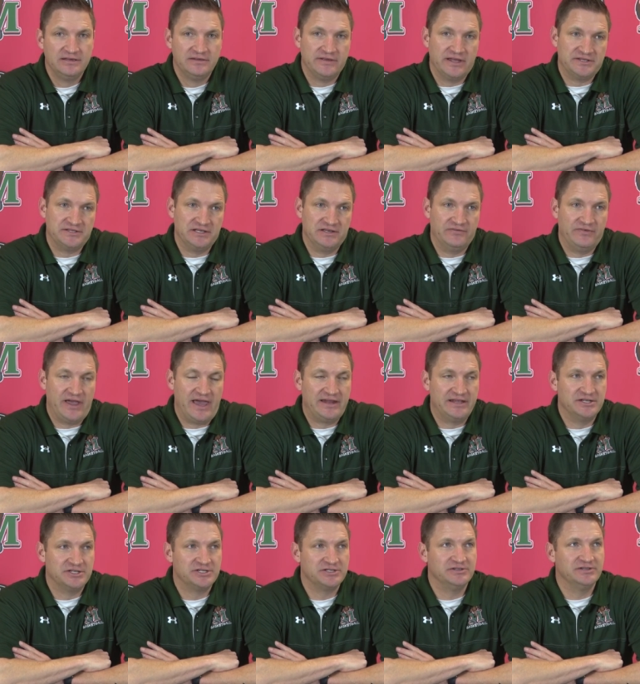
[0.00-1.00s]
that's the
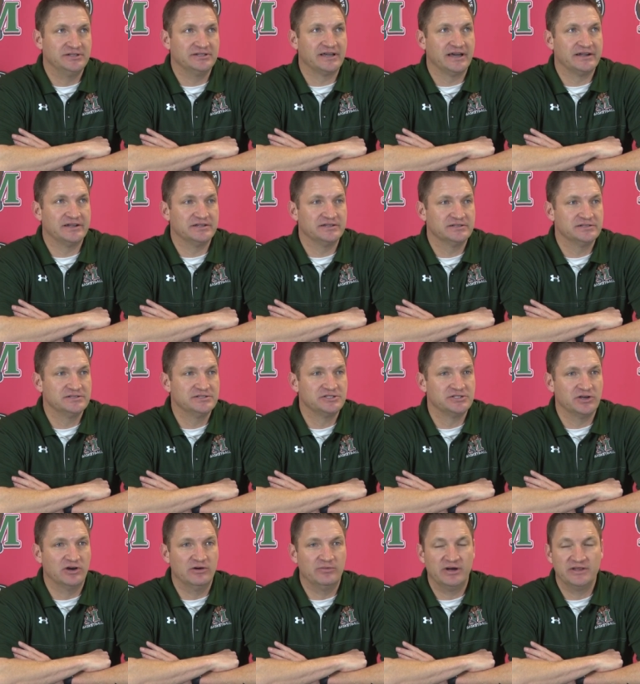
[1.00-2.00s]
advantage. You can kind of
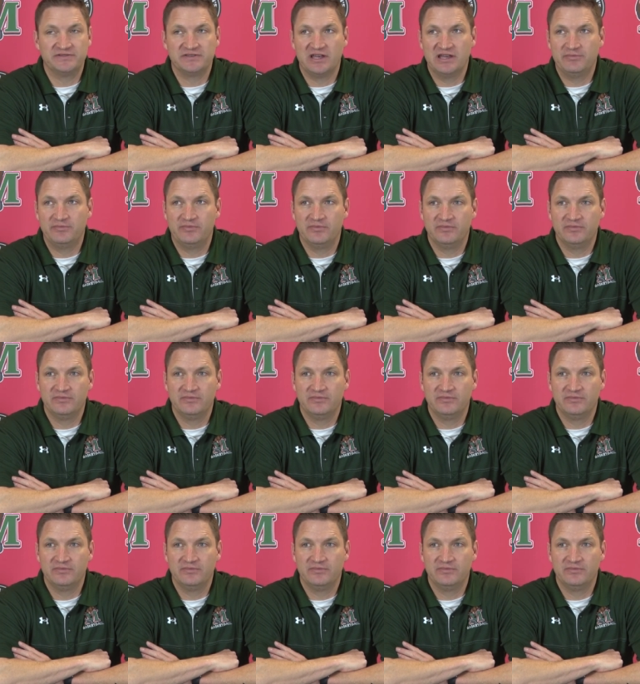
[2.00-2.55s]
show them on tape.